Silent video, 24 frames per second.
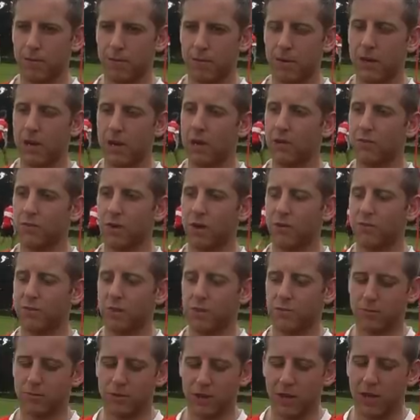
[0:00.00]
Yeah,
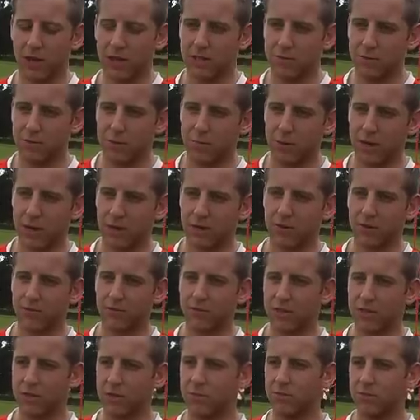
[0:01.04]
I'm delighted to be back.
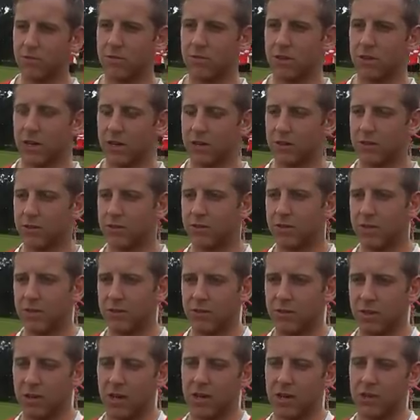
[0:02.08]
Obviously I had a good
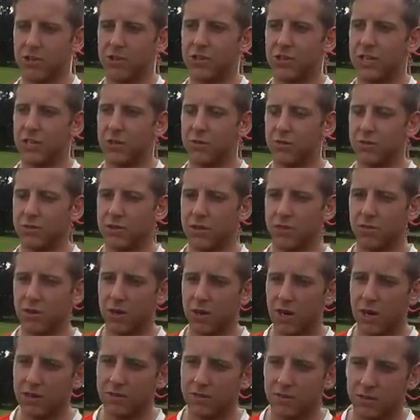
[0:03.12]
season last year. It was
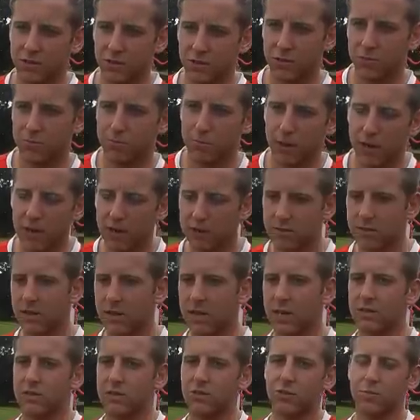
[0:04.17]
something I had to do
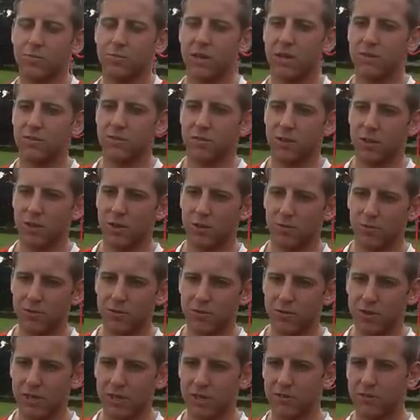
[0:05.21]
personally. I had to drop down to the
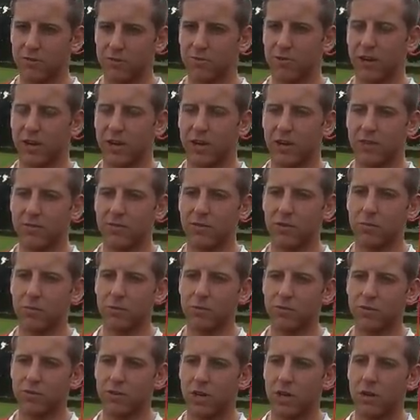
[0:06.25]
conference to get some regular
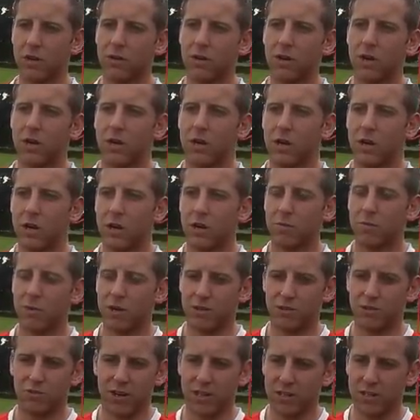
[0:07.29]
football. But
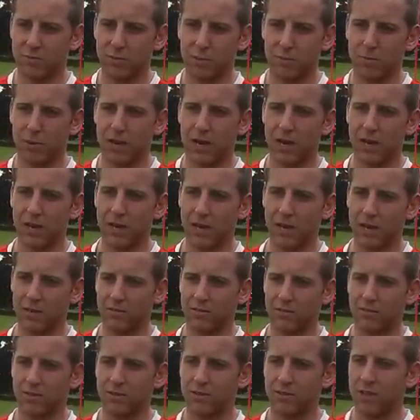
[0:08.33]
it's great to be back.
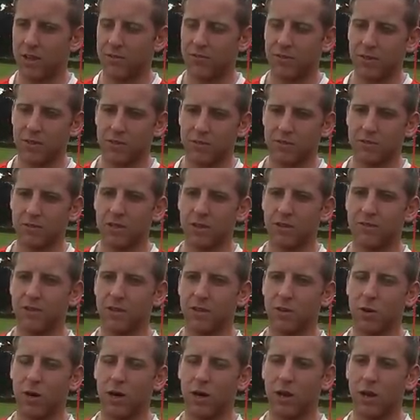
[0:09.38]
Yes, there's
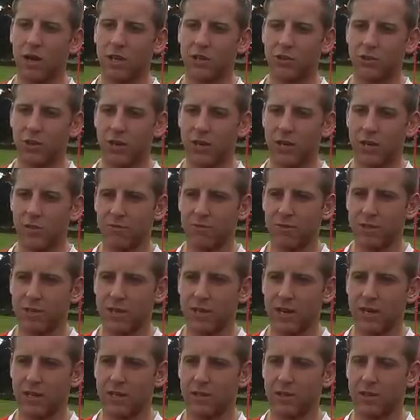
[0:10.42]
nothing quite like training every
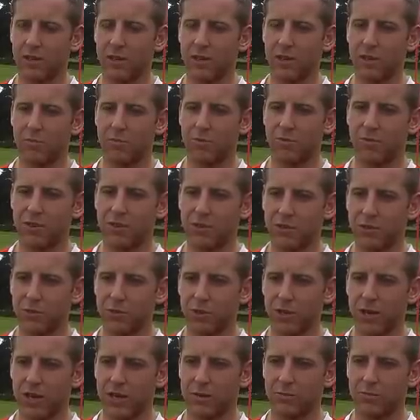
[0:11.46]
day in the
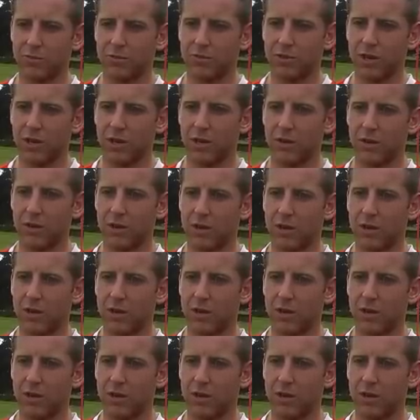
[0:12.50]
professional game. So